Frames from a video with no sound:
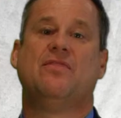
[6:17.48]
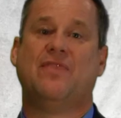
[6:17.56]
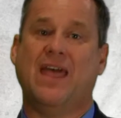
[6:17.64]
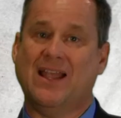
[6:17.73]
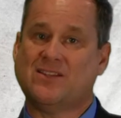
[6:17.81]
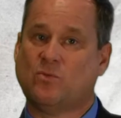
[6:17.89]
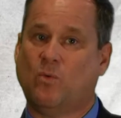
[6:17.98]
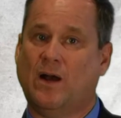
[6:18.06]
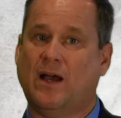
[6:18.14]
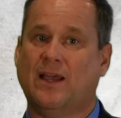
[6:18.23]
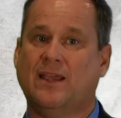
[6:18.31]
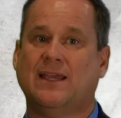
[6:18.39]
That's
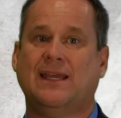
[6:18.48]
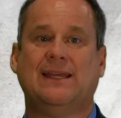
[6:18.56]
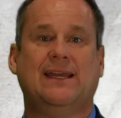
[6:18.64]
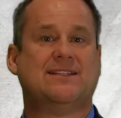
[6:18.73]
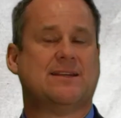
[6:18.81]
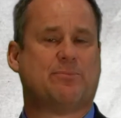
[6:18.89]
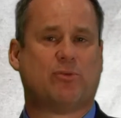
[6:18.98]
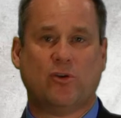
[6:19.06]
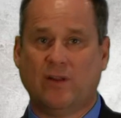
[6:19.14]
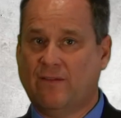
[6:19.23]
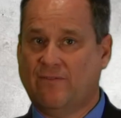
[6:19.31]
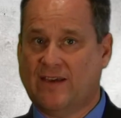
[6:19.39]
why it's a
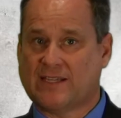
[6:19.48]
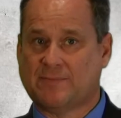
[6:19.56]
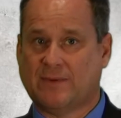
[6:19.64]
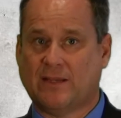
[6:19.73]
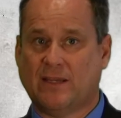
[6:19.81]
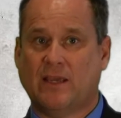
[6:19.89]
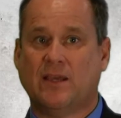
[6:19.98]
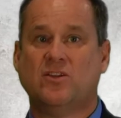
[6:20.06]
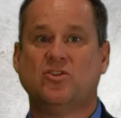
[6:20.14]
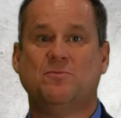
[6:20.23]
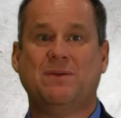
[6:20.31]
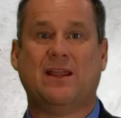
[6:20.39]
prudent investment
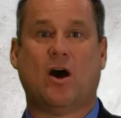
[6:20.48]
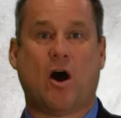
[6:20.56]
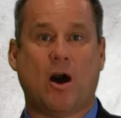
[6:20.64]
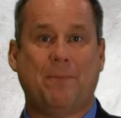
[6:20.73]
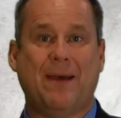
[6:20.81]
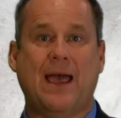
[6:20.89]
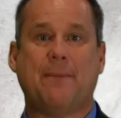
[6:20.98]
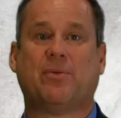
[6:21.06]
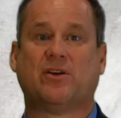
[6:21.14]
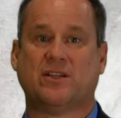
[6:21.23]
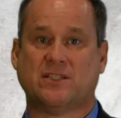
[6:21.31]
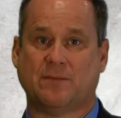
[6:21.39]
to be an RPAC
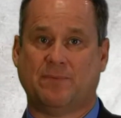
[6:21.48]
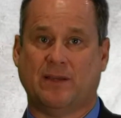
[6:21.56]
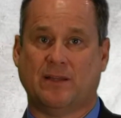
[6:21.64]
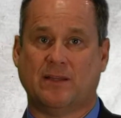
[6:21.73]
participant.